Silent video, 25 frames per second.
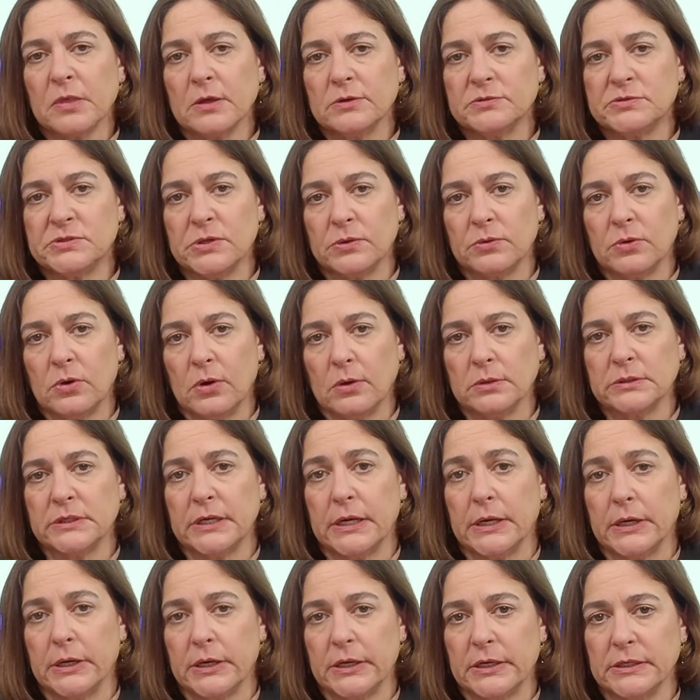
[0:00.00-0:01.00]
so-called
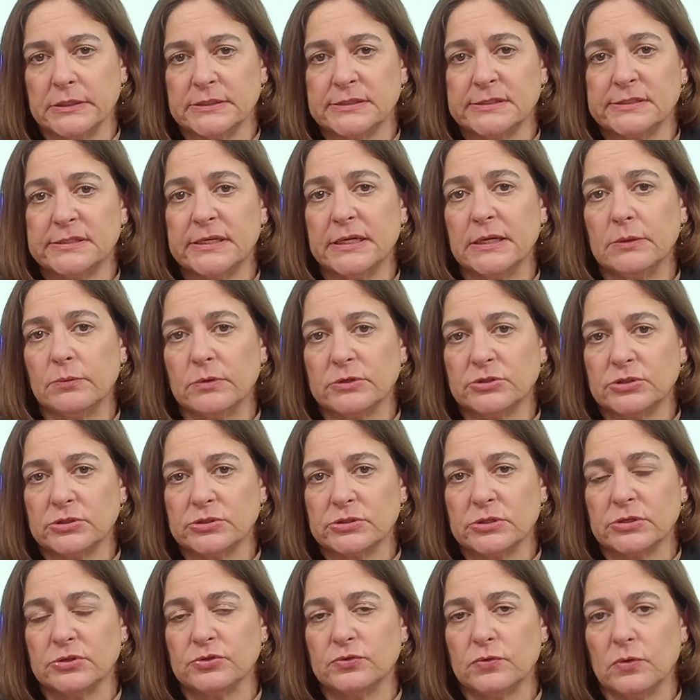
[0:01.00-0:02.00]
Area C, which is
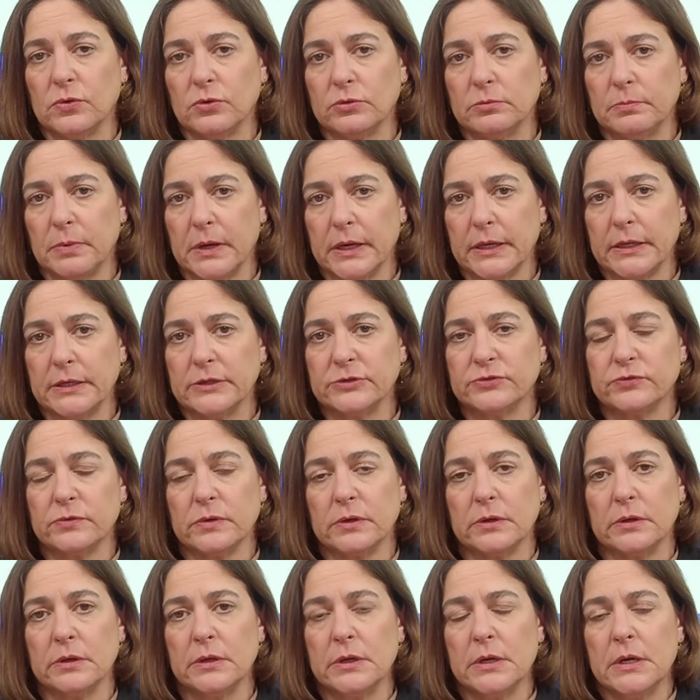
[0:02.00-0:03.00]
controlled by
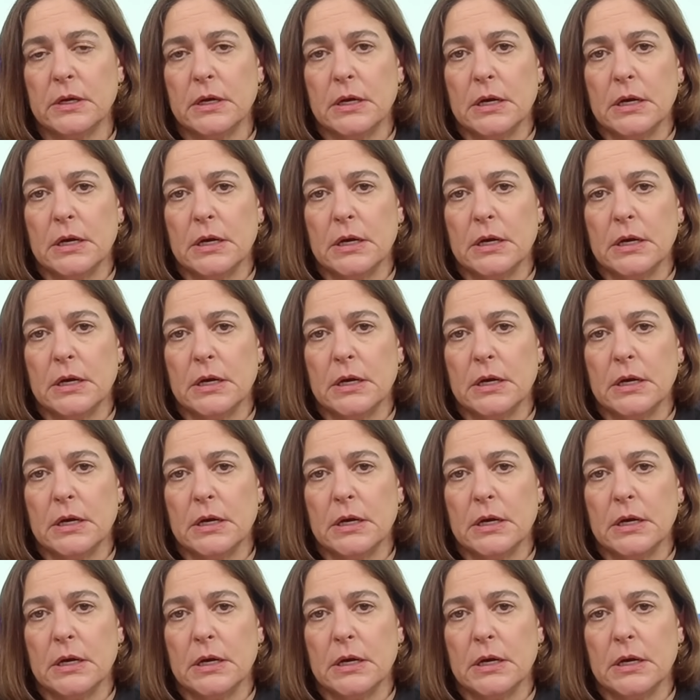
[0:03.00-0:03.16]
Israel,